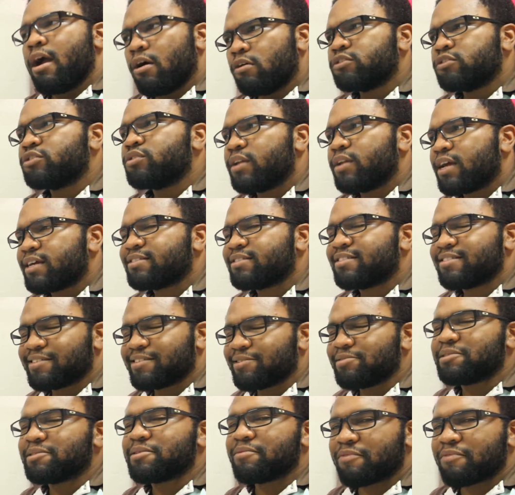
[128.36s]
also liked the
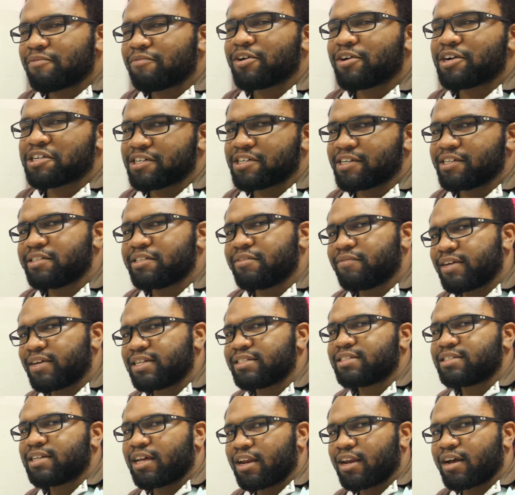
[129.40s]
series of unfortunate
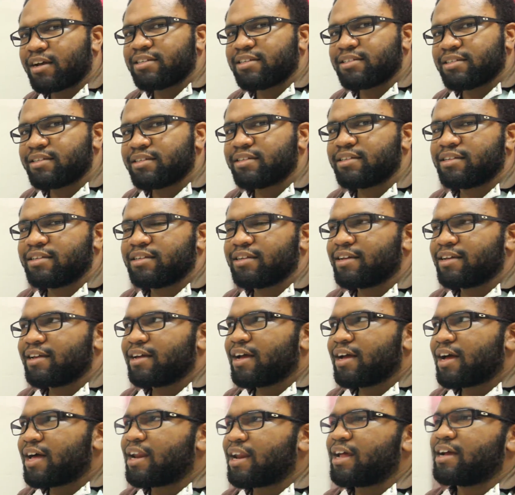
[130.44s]
events a lot.
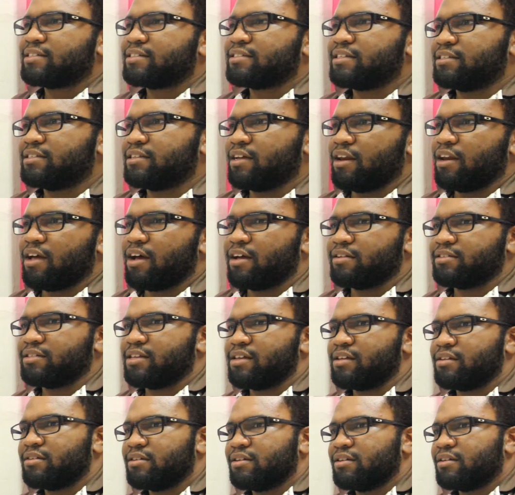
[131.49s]
I liked it a
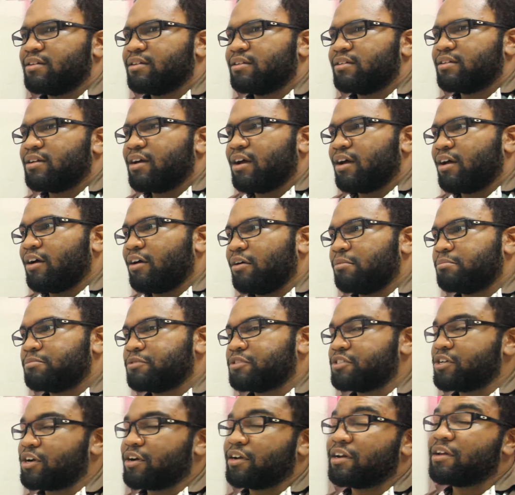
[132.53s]
lot,
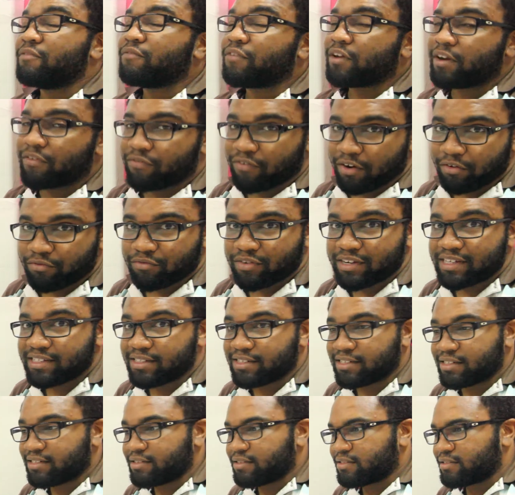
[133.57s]
certainly for different
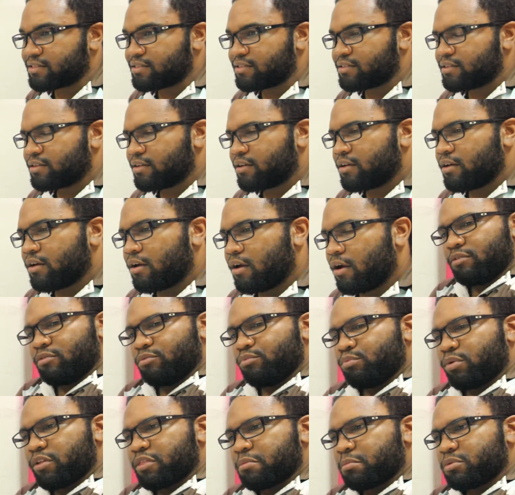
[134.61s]
reasons.
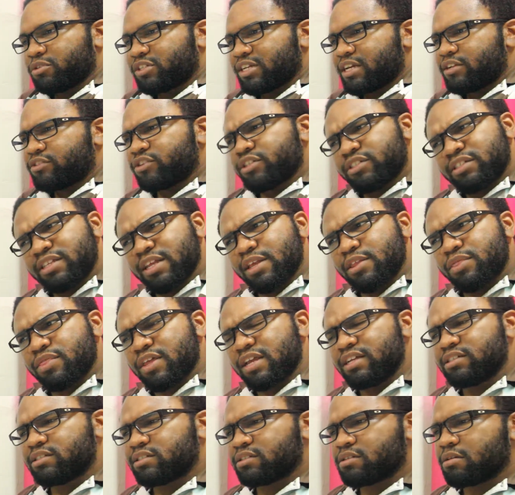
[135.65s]
One of the most interesting
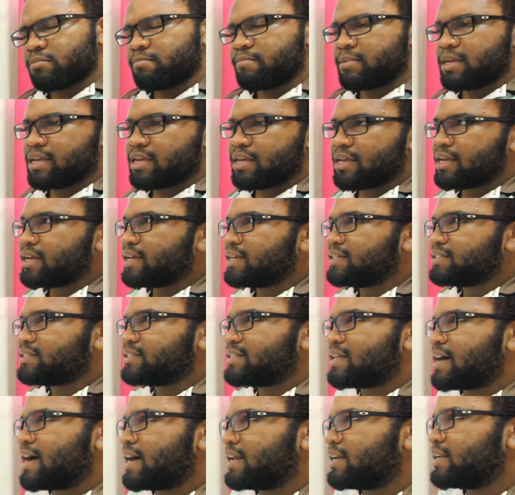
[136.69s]
things to me is
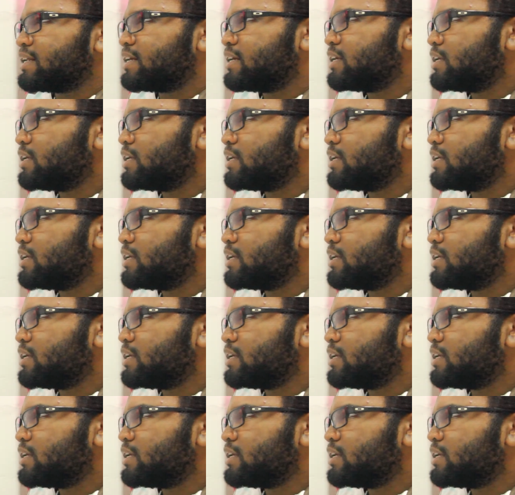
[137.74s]
that